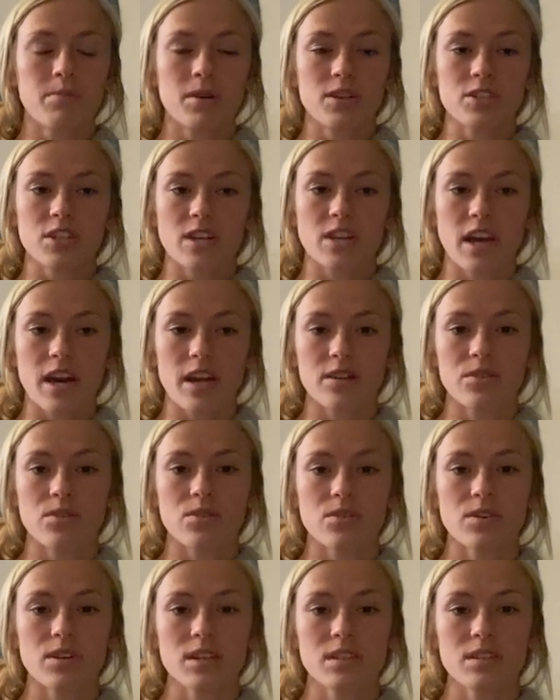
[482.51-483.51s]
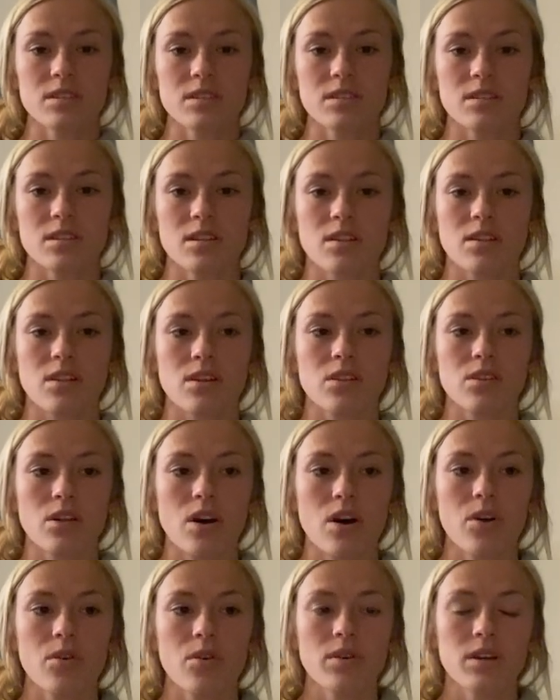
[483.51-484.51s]
pressure categories, the
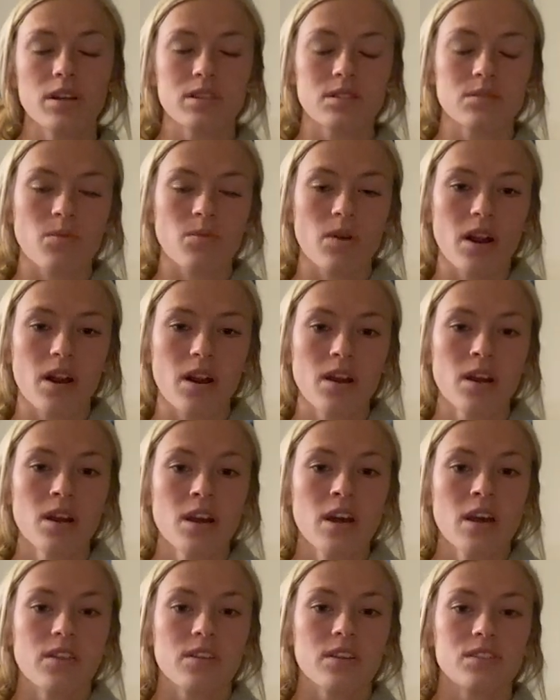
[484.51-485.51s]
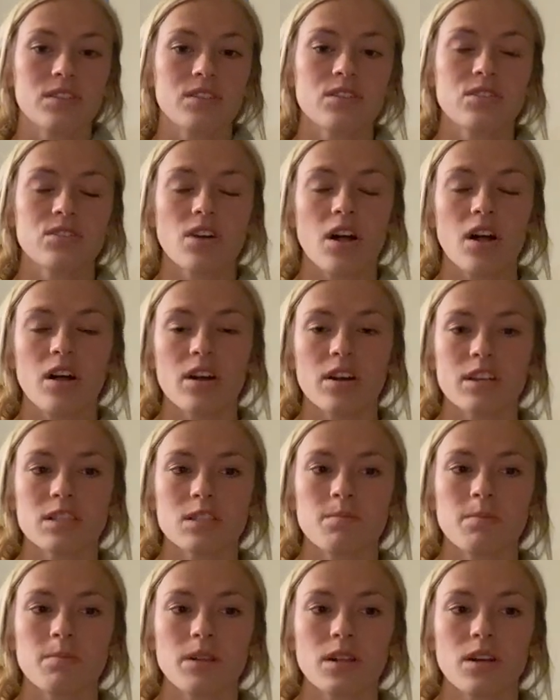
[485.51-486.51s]
low is where the systolic
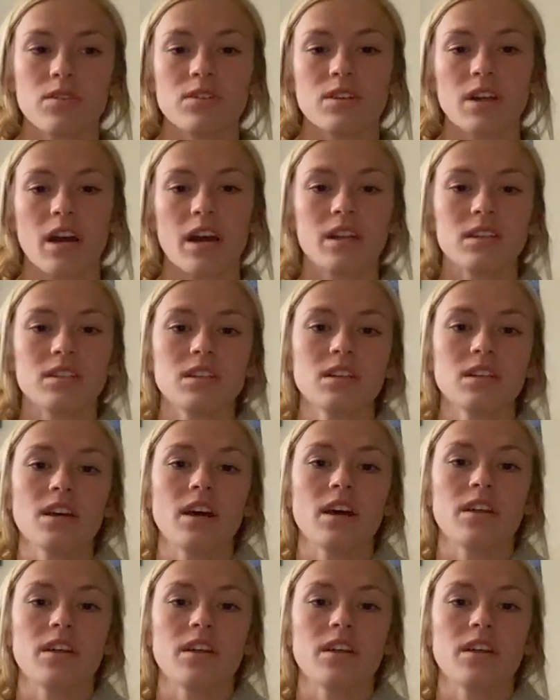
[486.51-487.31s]
is below 90